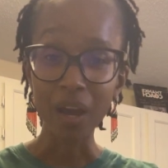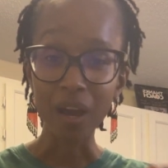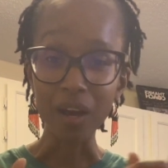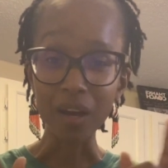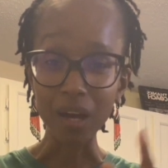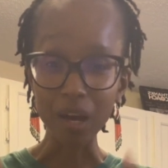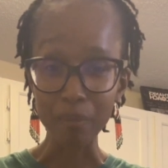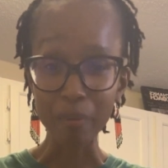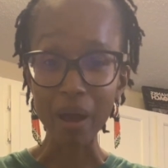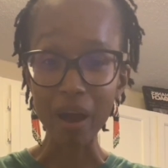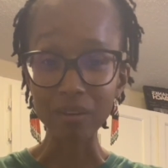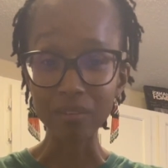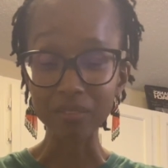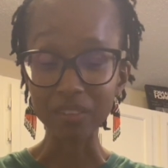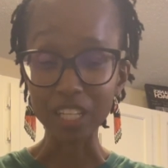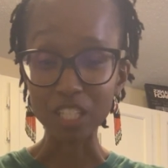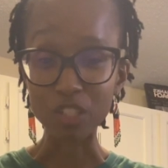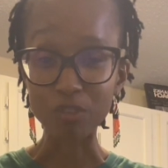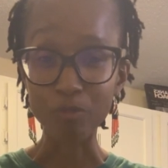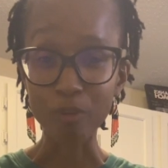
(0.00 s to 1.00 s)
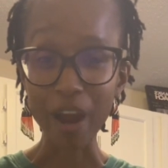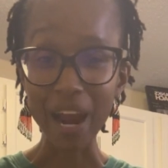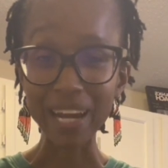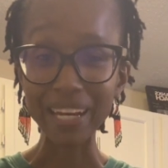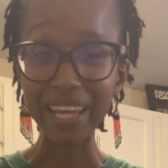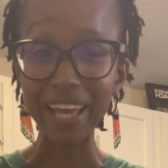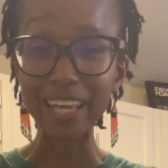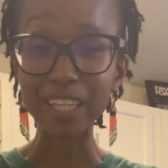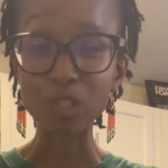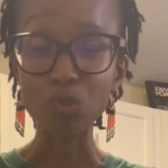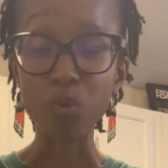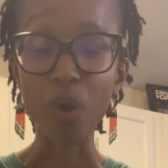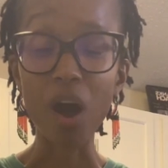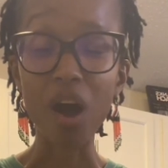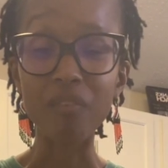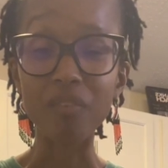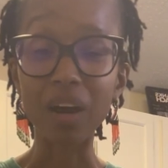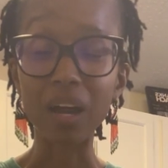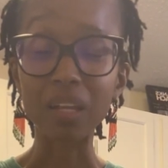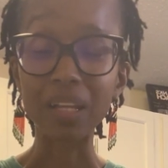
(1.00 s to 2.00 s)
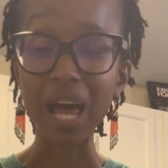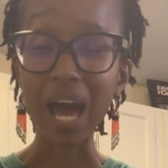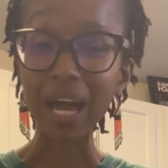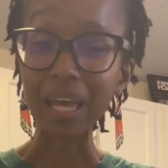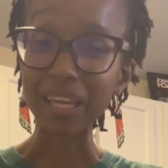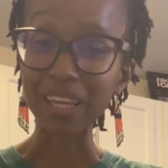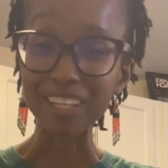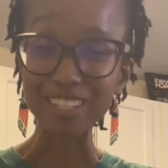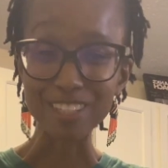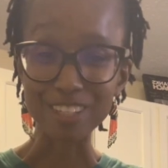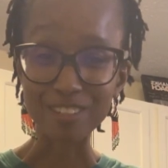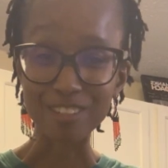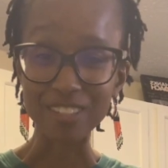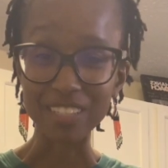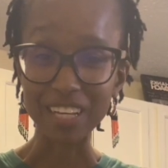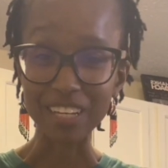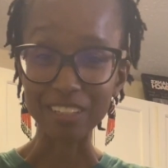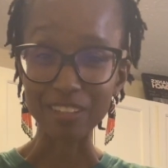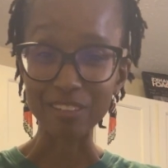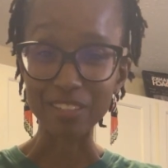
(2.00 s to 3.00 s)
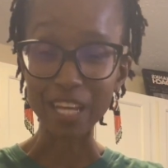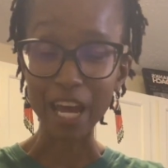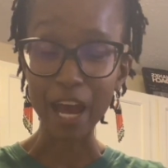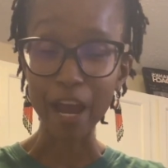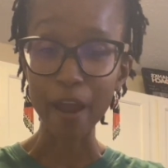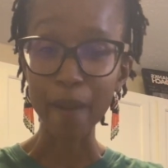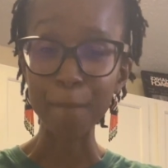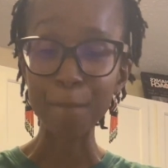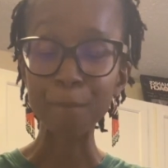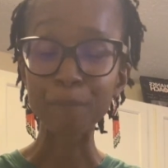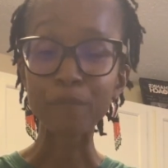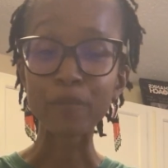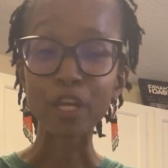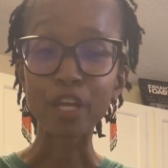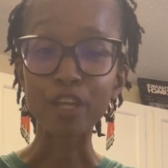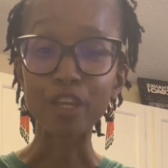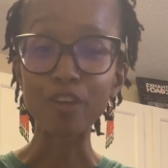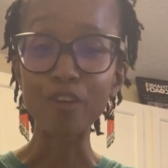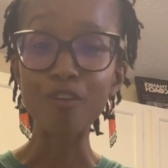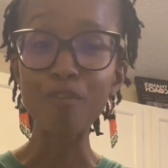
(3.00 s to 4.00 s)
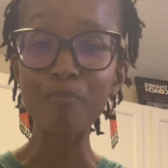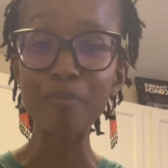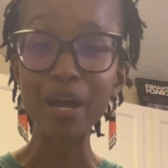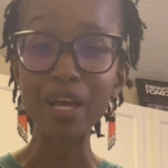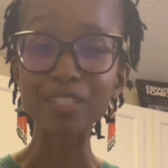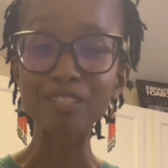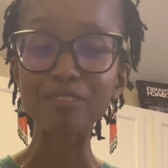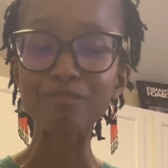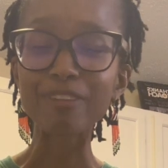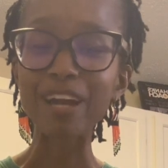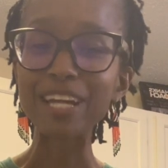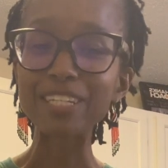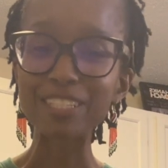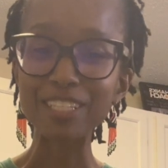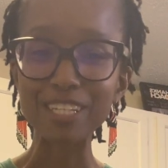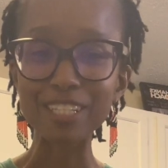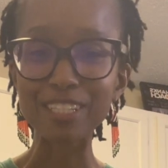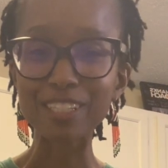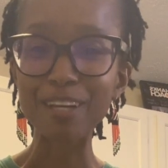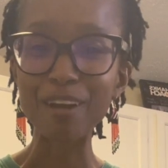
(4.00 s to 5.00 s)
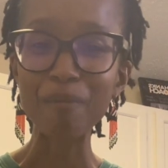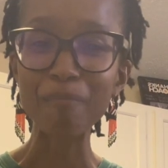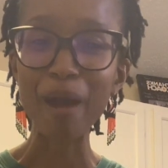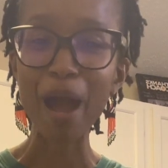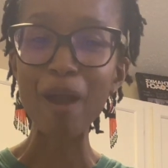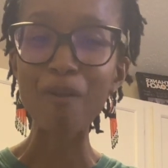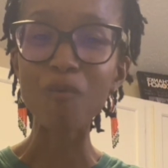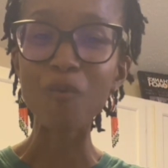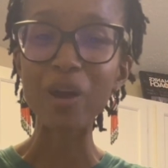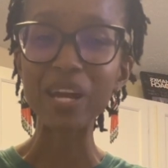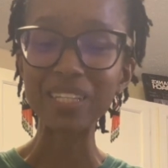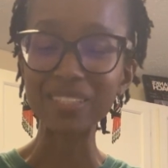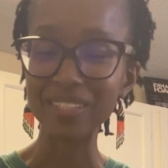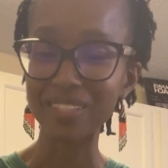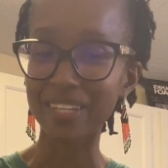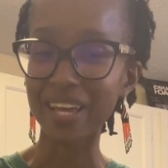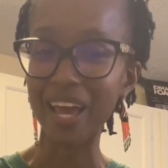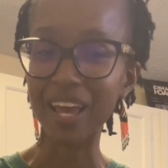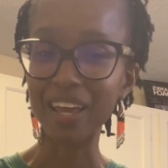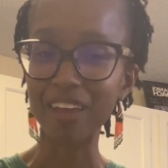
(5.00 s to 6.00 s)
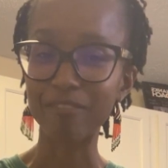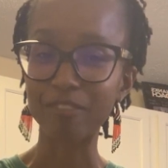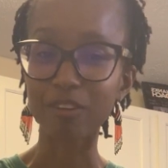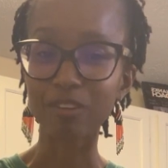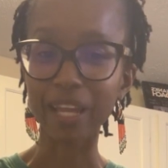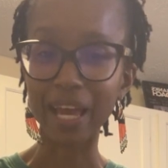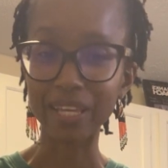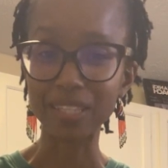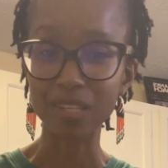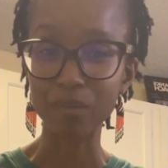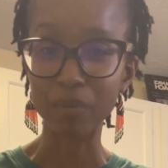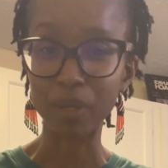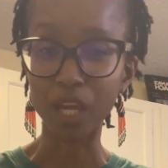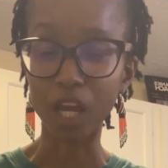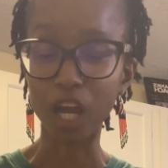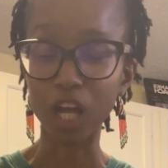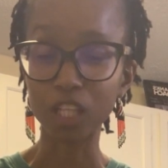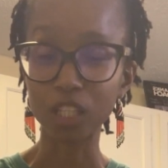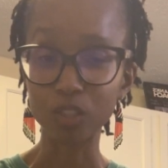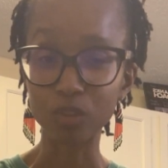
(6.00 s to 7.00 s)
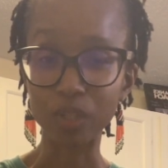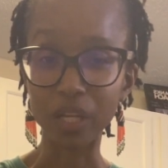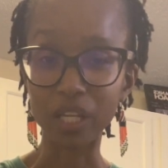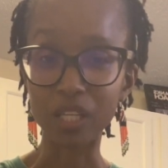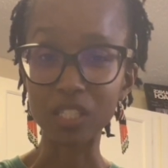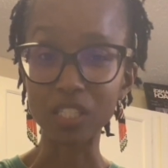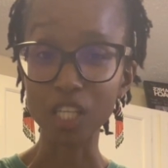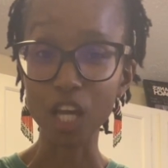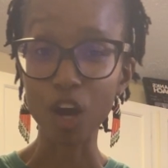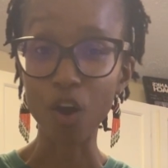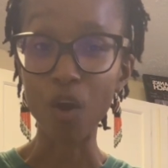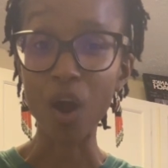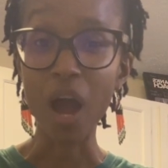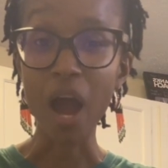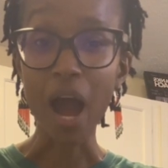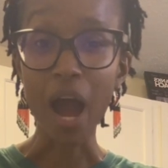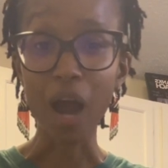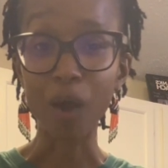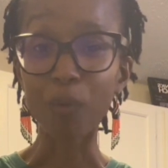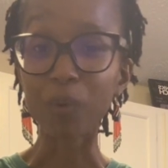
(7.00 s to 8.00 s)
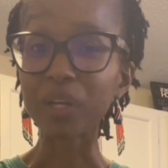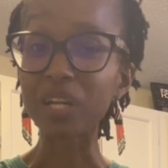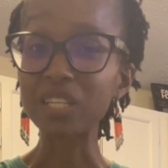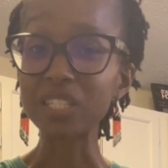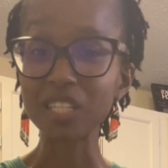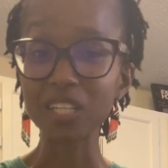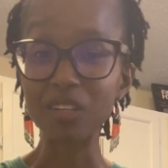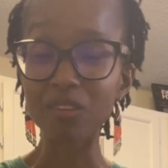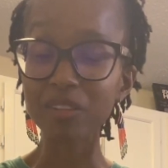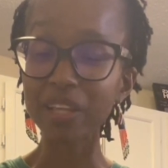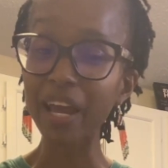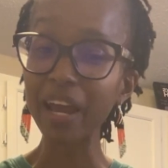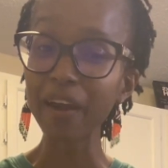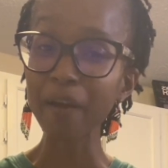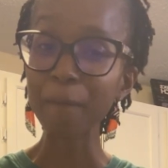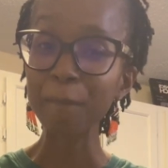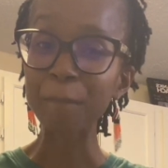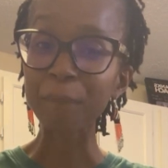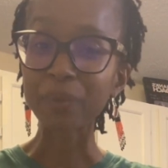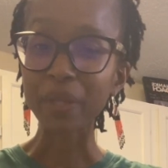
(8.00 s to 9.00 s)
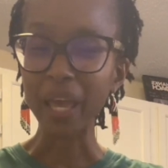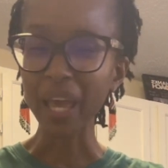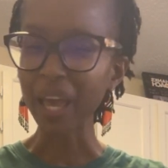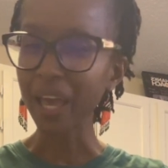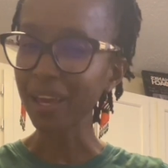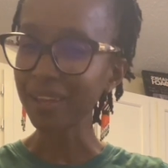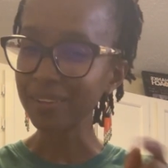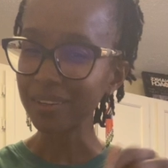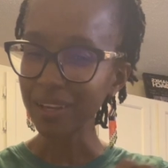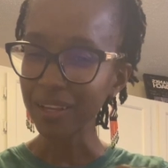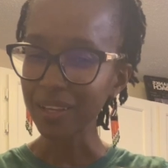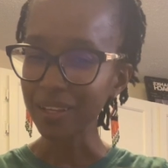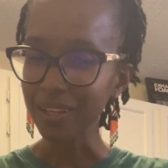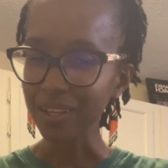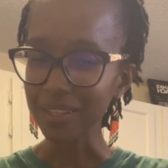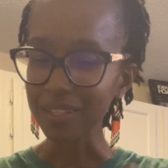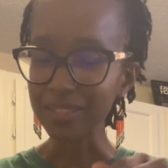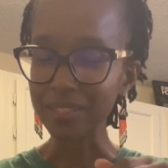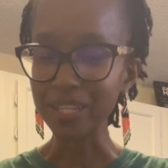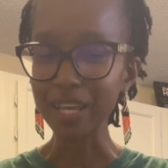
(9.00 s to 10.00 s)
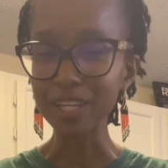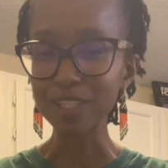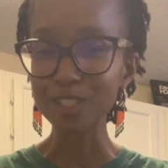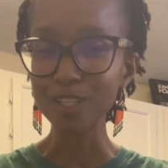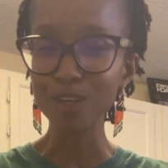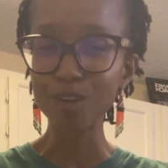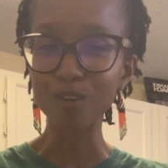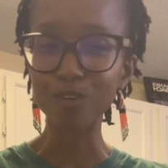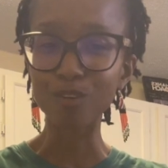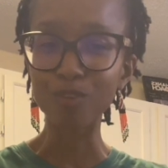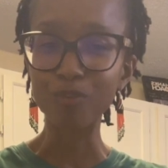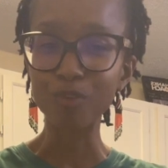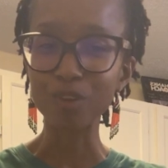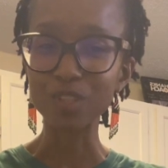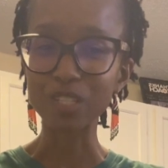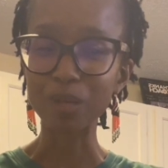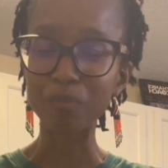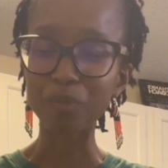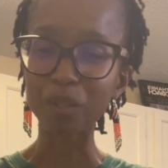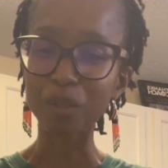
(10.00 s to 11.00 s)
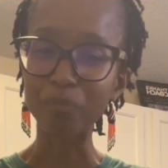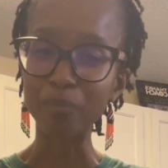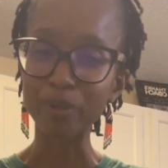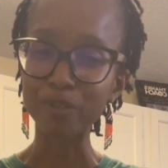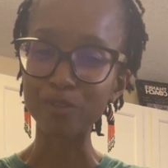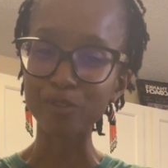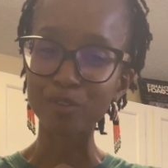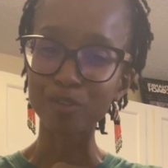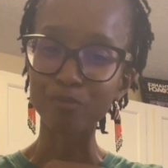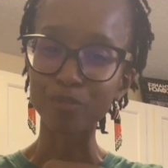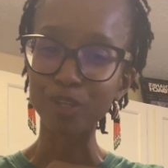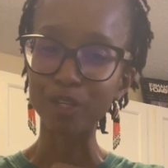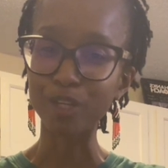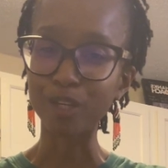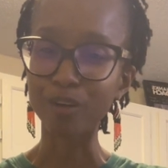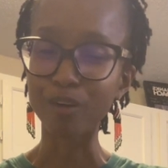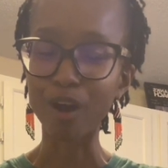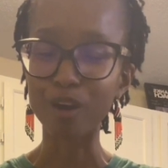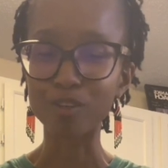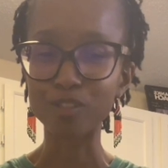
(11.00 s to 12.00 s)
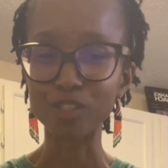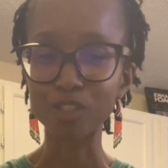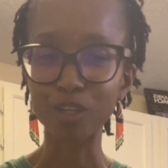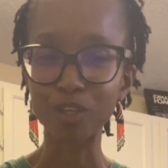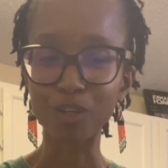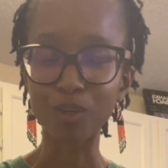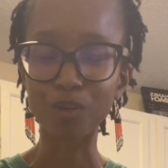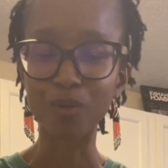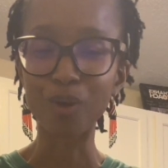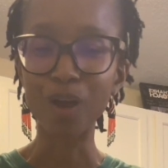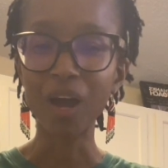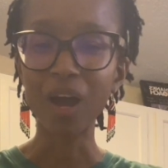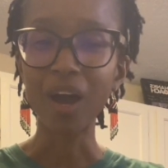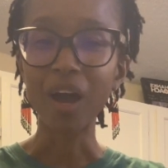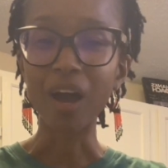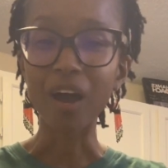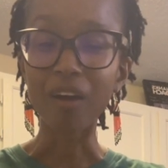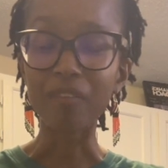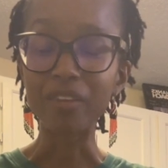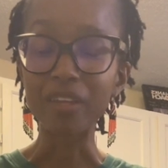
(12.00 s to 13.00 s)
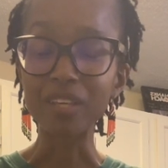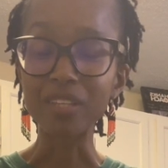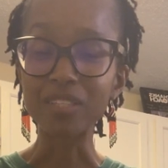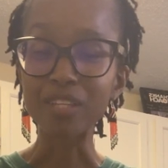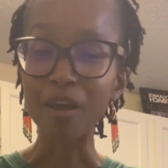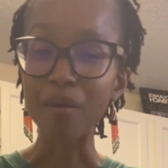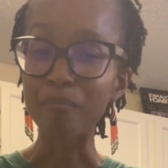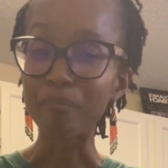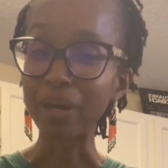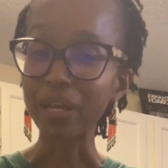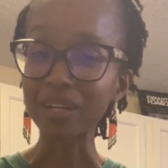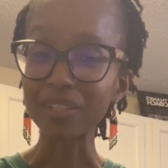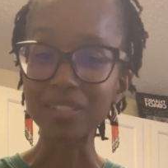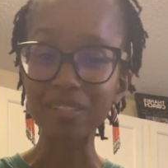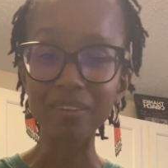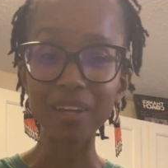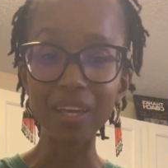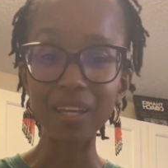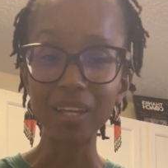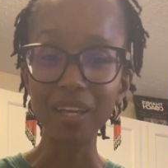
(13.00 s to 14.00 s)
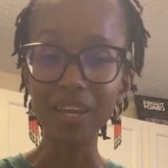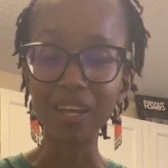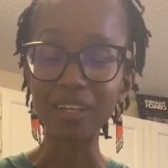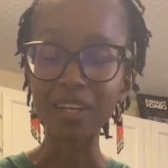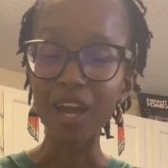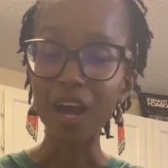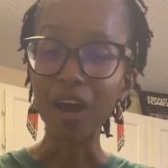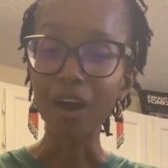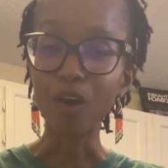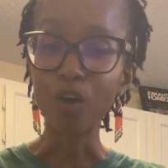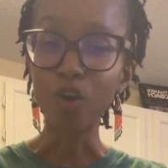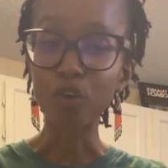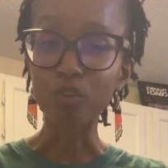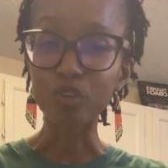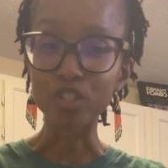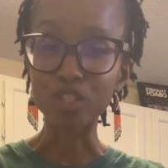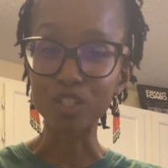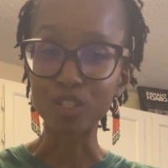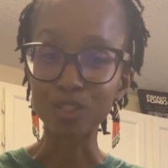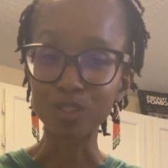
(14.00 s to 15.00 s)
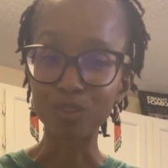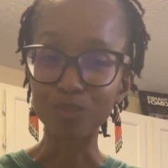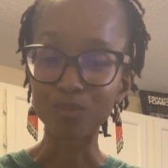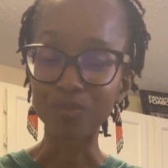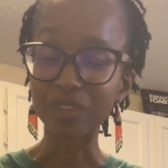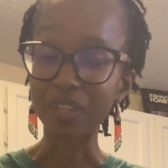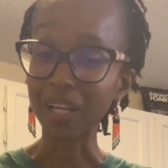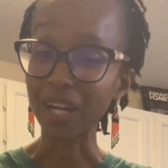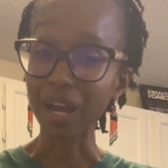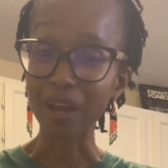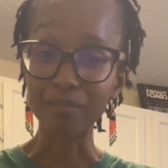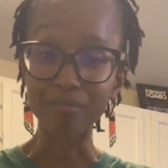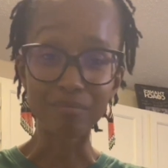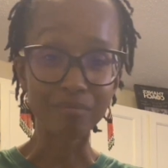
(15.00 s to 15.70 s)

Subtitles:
Come out this Friday, 12 o'clock Eastern Standard Time. You must register by Wednesday if you'd like to be included. So I want to see you there, and stay tuned for some of the pictures and video I'll show you of this Mediterranean okra stew that I'm